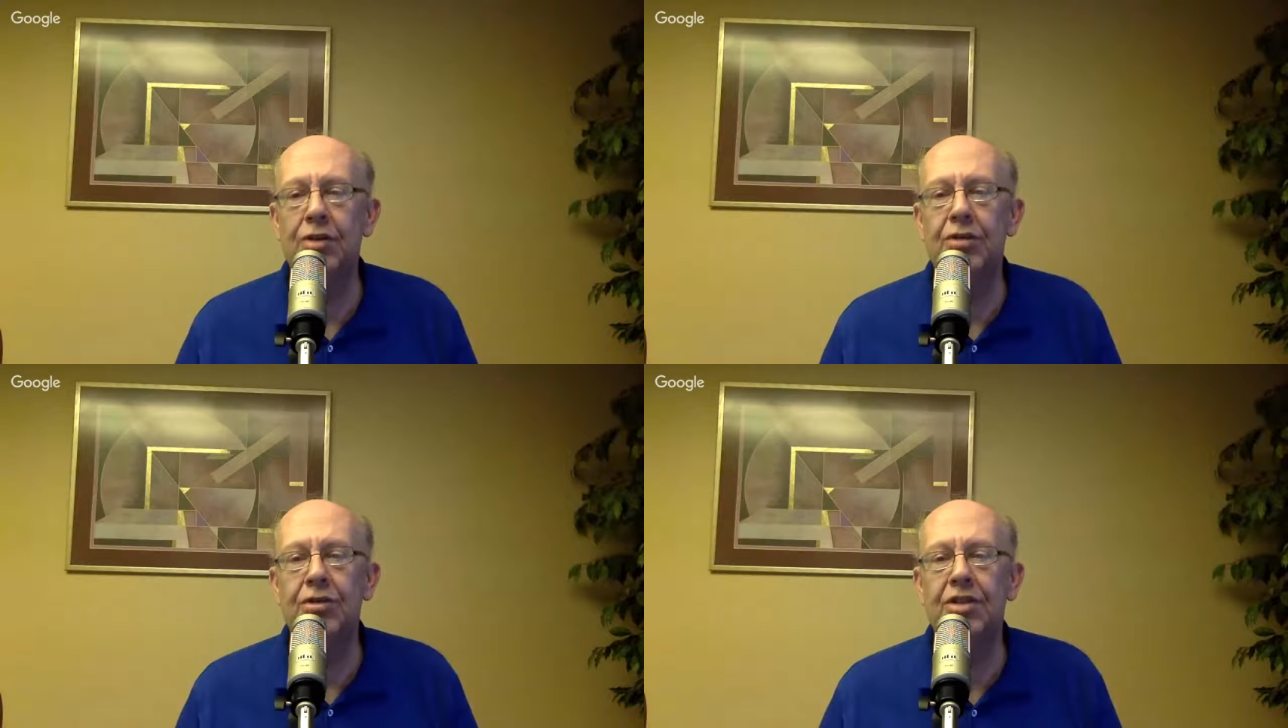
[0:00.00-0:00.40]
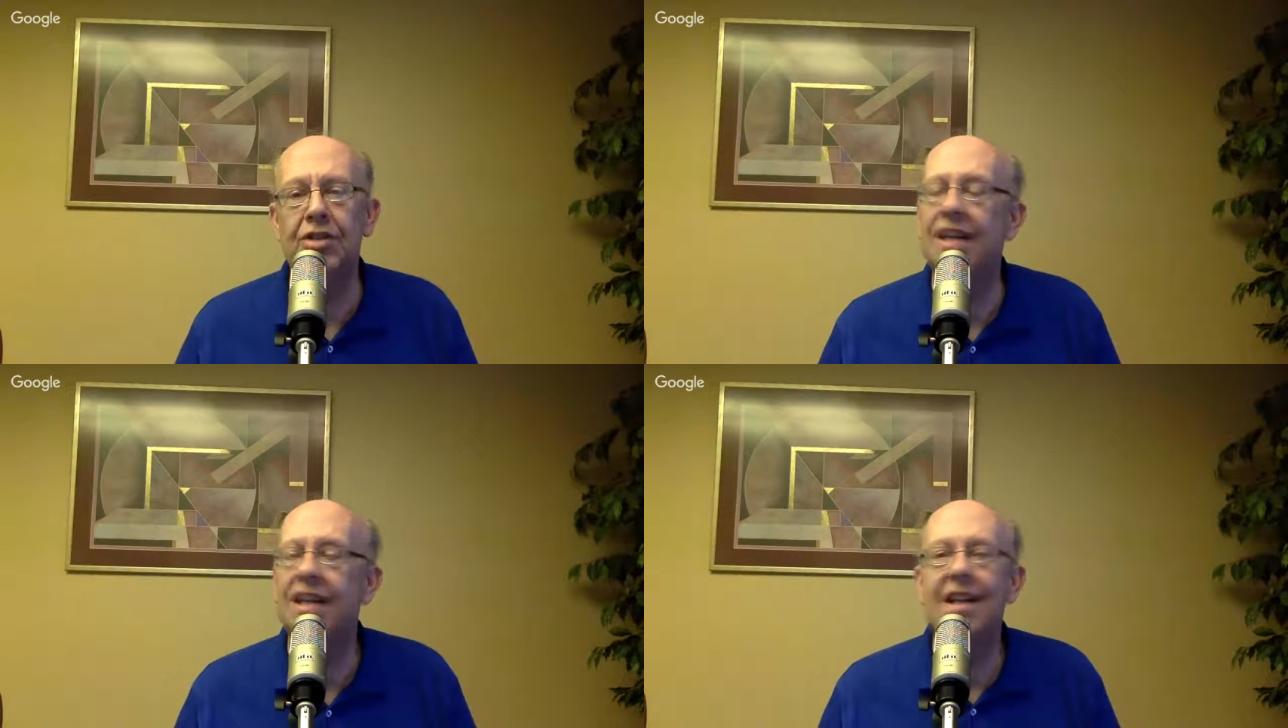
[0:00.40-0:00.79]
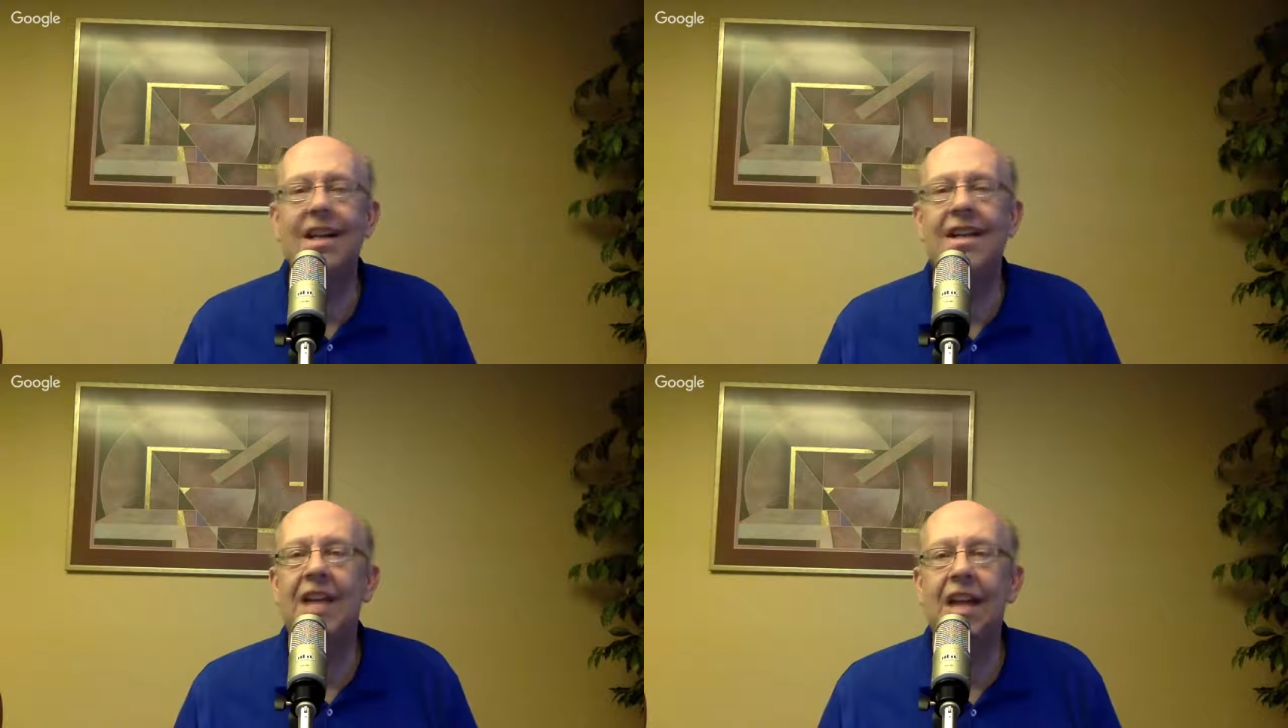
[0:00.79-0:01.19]
said
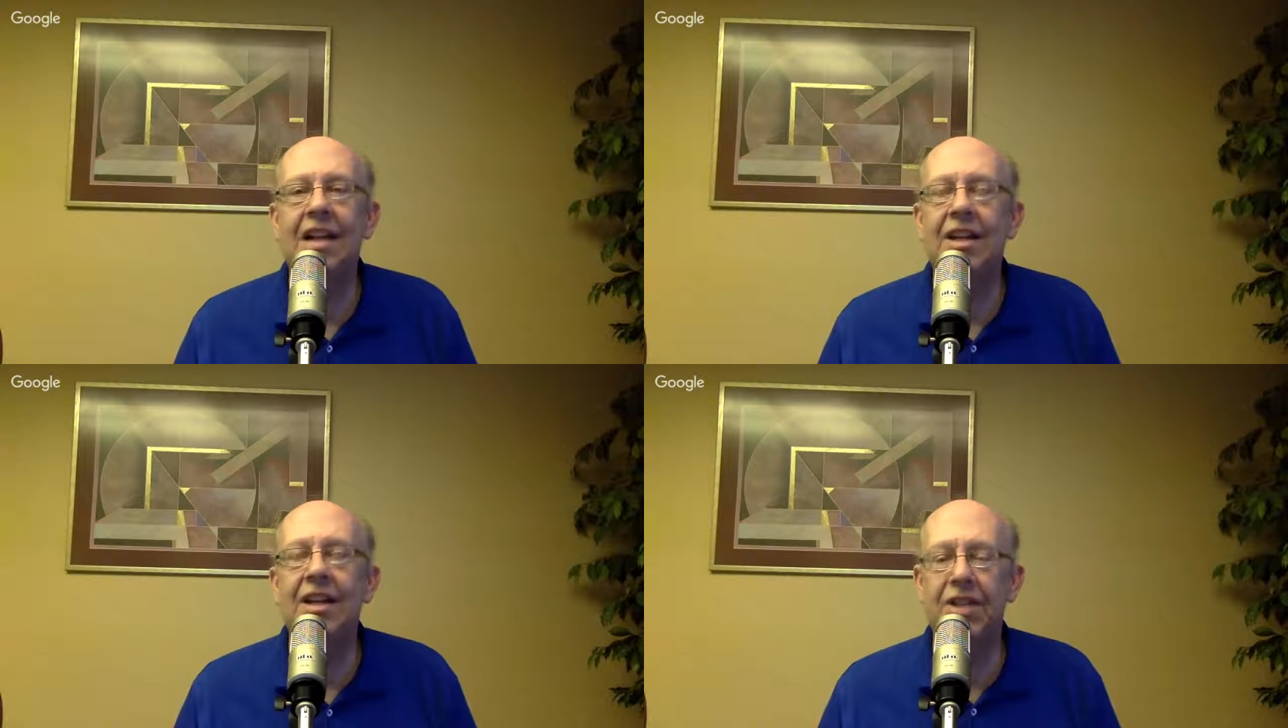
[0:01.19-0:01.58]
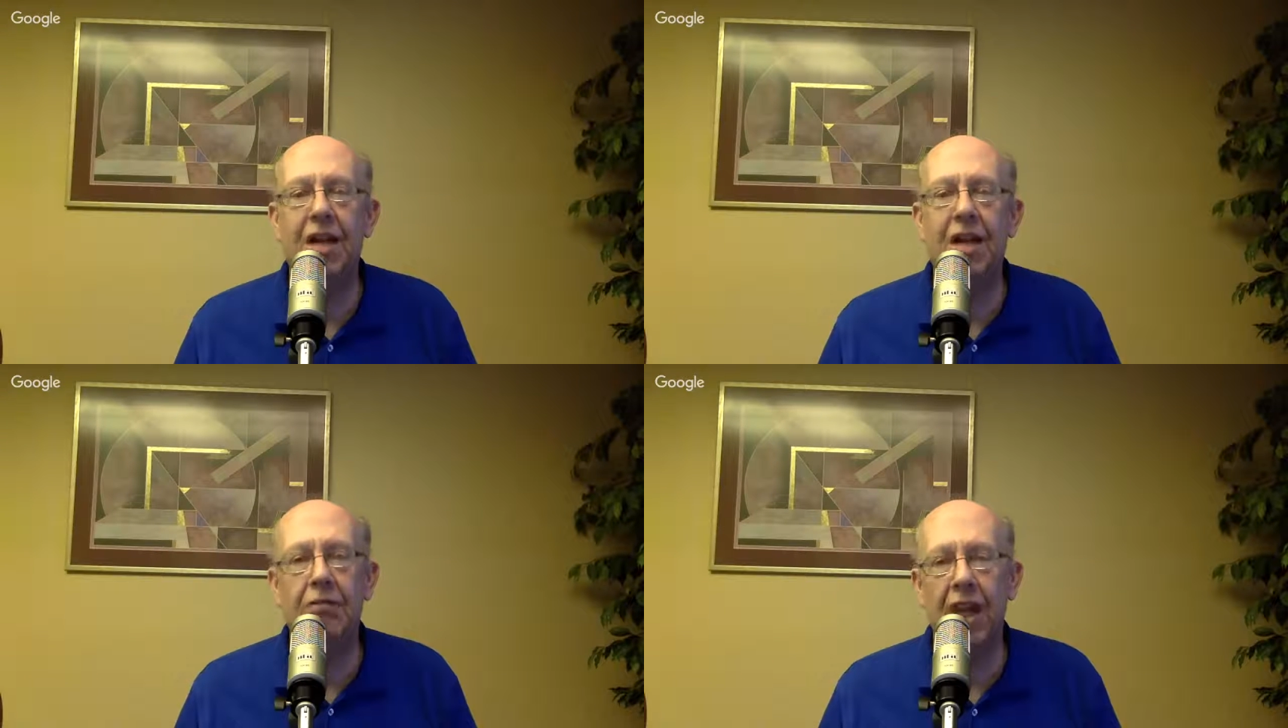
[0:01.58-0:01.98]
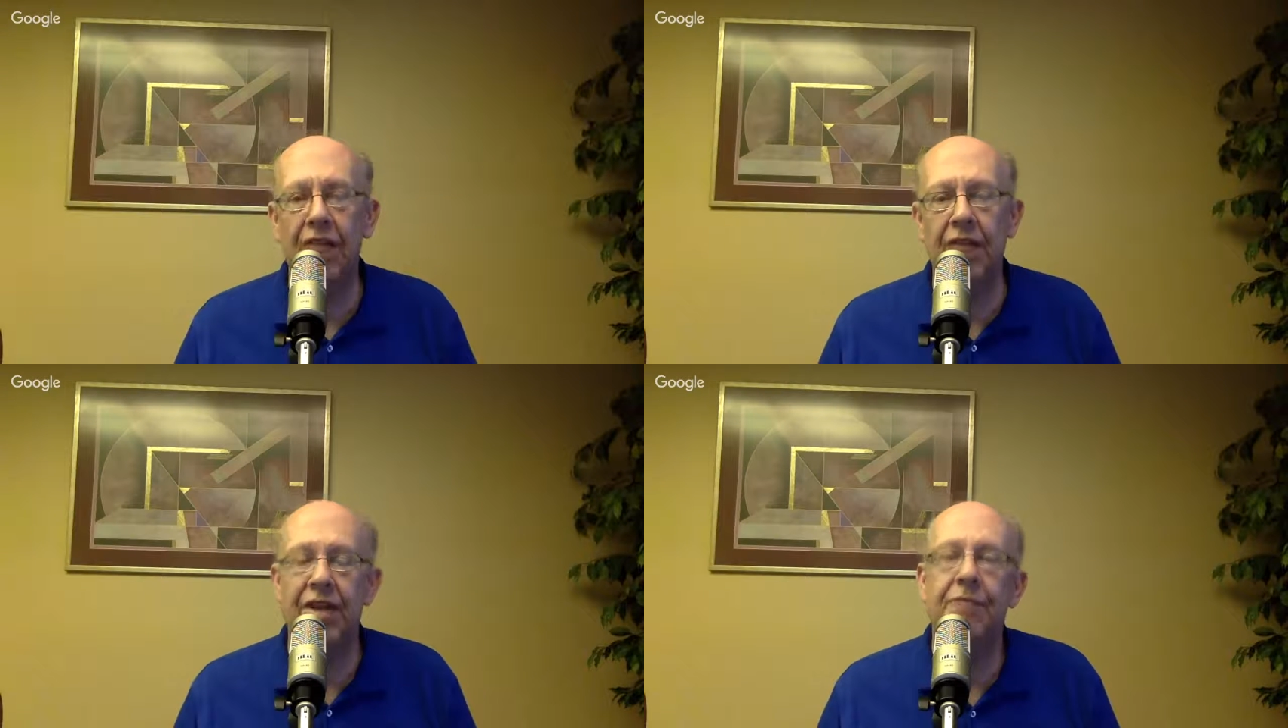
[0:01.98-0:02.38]
that it's not
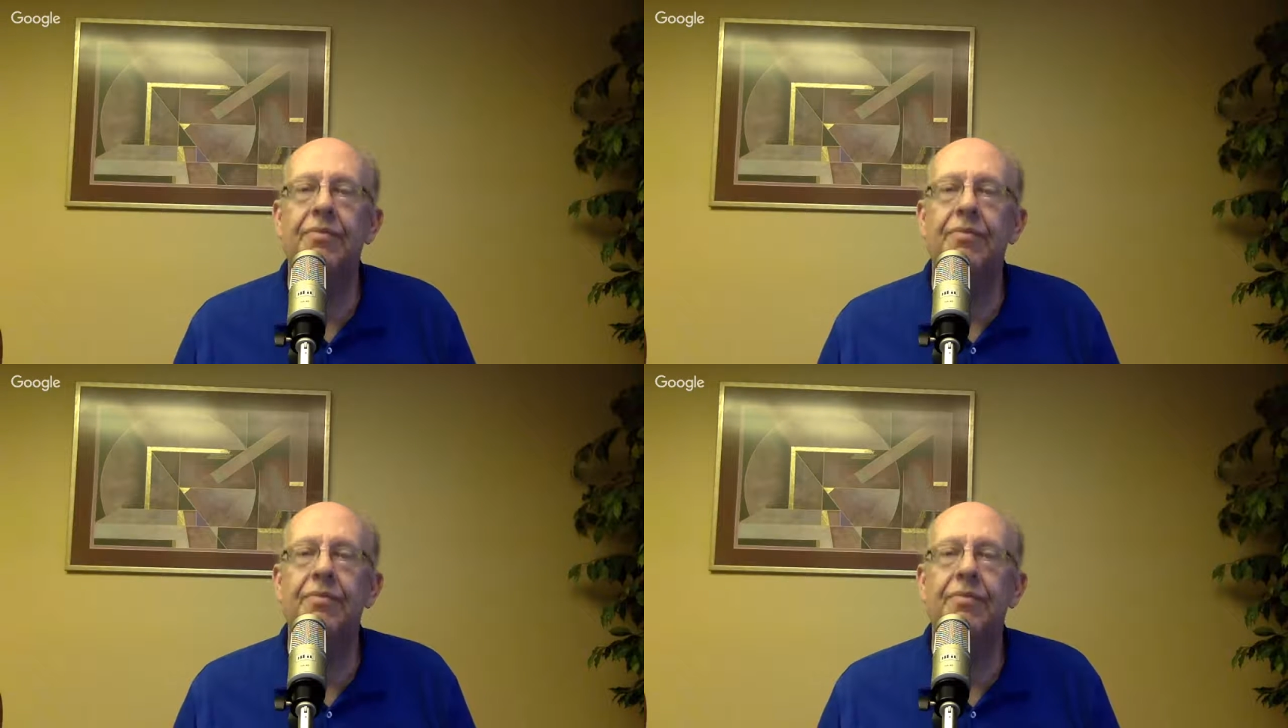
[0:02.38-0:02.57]
relevant.